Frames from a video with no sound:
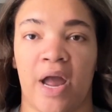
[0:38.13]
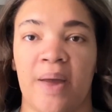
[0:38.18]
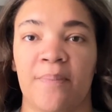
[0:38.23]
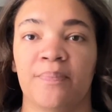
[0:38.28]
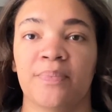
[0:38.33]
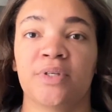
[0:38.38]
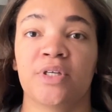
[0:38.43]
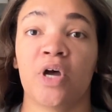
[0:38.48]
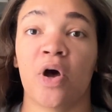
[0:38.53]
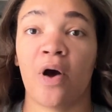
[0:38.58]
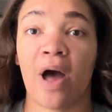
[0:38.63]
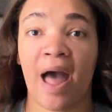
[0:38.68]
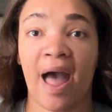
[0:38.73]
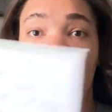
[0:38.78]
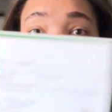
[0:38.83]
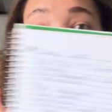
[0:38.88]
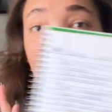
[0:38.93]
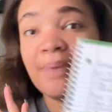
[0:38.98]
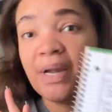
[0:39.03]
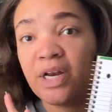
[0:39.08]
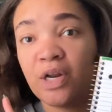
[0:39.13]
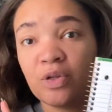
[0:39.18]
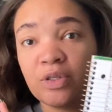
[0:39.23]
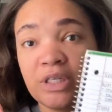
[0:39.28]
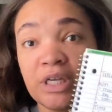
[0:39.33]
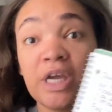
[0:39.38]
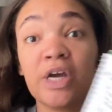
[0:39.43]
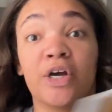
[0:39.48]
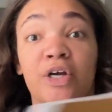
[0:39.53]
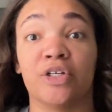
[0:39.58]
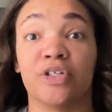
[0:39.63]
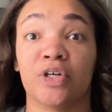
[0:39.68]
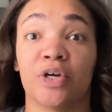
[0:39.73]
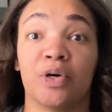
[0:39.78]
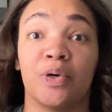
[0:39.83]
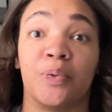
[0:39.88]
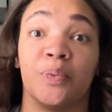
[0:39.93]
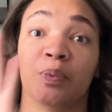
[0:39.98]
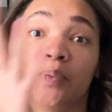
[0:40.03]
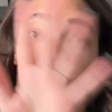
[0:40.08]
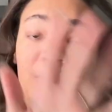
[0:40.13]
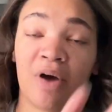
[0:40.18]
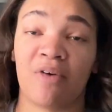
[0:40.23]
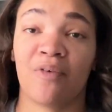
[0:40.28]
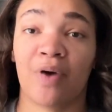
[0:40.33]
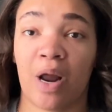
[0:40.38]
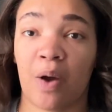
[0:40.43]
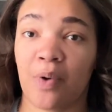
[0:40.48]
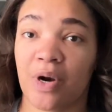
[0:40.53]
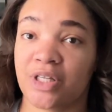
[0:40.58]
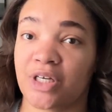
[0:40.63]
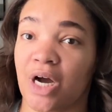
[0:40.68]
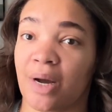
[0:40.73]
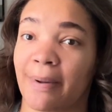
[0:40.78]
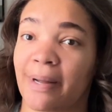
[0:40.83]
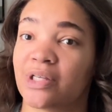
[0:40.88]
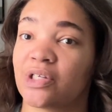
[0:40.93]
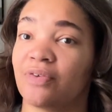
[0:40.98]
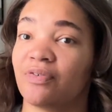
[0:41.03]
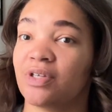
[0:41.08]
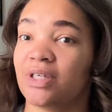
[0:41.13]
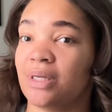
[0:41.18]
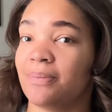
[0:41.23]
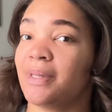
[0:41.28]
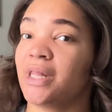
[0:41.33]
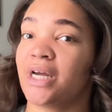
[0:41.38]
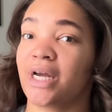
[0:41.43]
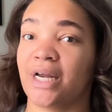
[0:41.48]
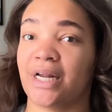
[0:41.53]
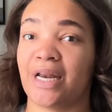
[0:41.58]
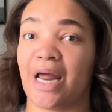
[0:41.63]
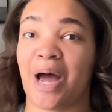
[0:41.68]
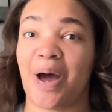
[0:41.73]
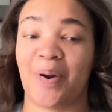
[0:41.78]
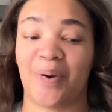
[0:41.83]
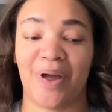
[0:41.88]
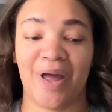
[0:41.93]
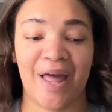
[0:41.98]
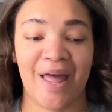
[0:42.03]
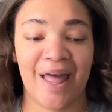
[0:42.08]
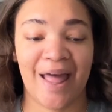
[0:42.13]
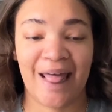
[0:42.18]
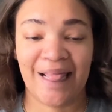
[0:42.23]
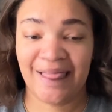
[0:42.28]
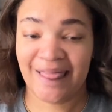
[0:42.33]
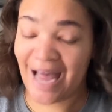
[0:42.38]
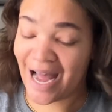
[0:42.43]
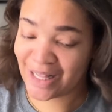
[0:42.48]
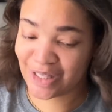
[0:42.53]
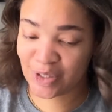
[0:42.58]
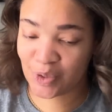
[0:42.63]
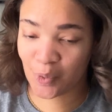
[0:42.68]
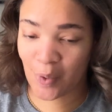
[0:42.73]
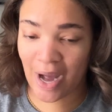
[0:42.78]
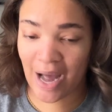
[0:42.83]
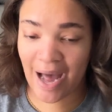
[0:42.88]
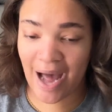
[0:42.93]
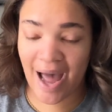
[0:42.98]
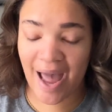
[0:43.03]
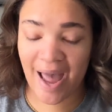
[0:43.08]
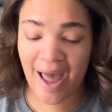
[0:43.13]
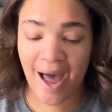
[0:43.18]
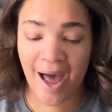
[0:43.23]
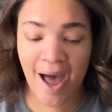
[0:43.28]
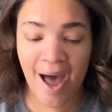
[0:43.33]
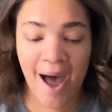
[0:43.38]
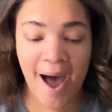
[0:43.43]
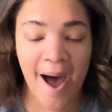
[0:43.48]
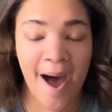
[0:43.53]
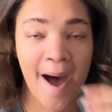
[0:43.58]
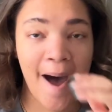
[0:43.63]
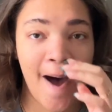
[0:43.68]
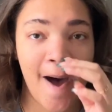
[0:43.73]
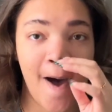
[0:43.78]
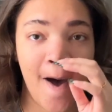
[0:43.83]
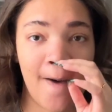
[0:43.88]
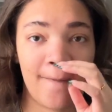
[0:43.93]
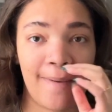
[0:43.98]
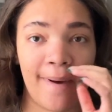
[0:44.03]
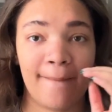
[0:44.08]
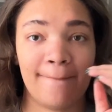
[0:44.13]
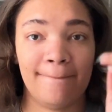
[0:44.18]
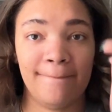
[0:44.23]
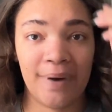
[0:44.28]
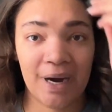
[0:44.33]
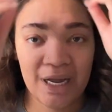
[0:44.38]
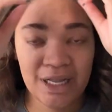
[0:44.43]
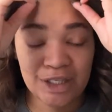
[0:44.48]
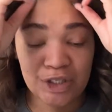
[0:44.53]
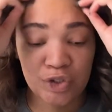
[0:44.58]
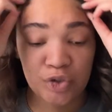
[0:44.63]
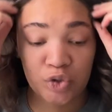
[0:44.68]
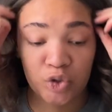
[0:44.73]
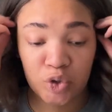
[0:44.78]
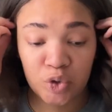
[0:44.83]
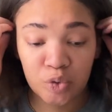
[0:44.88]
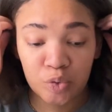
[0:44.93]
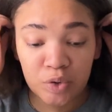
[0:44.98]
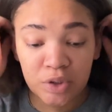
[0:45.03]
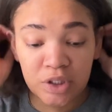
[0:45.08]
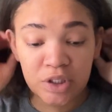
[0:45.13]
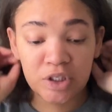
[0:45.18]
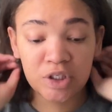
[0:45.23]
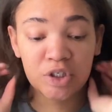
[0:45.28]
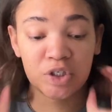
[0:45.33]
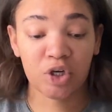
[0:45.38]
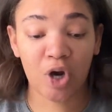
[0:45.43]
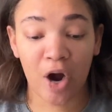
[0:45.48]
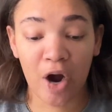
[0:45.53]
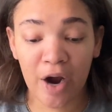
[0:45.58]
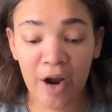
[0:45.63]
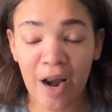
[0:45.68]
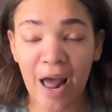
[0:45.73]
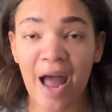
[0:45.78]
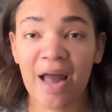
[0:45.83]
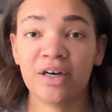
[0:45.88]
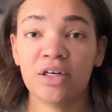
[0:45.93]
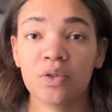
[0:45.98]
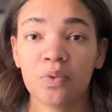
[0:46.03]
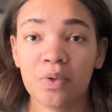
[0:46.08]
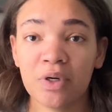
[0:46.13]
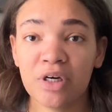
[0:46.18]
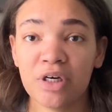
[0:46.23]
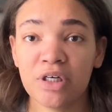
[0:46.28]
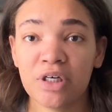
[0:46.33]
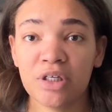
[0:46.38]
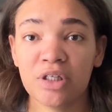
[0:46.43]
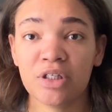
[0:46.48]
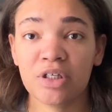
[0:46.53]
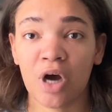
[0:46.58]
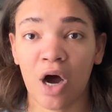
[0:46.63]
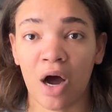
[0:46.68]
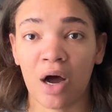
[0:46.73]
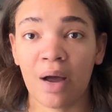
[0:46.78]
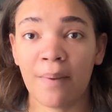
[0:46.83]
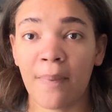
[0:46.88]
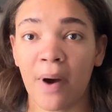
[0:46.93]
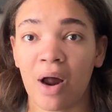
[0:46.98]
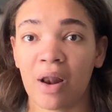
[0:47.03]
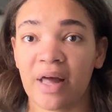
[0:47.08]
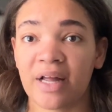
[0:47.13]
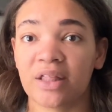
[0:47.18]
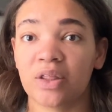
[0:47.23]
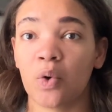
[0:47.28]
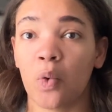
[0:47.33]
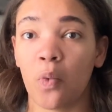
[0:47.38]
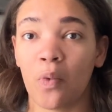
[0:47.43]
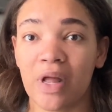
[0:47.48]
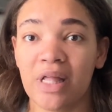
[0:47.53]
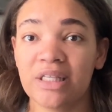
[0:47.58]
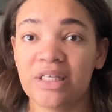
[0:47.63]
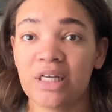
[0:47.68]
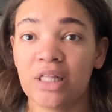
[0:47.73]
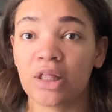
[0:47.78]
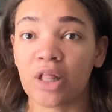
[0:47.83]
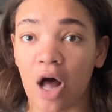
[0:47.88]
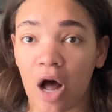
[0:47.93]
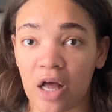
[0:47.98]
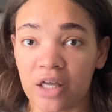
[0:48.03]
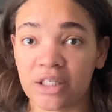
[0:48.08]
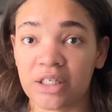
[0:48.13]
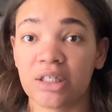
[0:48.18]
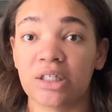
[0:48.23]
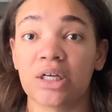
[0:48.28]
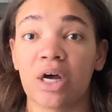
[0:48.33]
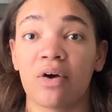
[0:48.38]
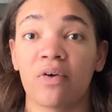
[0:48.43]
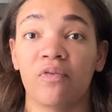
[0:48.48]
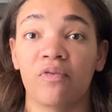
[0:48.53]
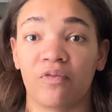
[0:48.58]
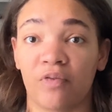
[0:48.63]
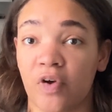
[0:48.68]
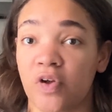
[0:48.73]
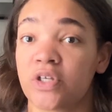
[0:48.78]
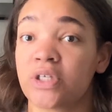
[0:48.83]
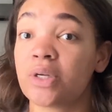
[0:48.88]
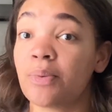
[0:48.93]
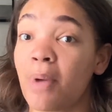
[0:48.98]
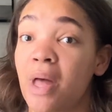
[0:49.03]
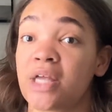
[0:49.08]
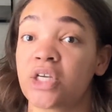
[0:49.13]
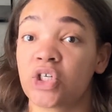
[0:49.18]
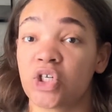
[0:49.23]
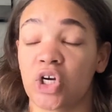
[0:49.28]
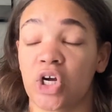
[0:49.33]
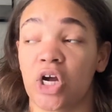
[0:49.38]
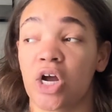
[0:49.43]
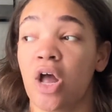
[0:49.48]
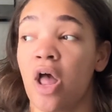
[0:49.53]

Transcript: So I have my notes here, so of what I want to talk about. So if you see me looking down, that's why. But to start, I just wanted to talk about like the wins and losses of first semester.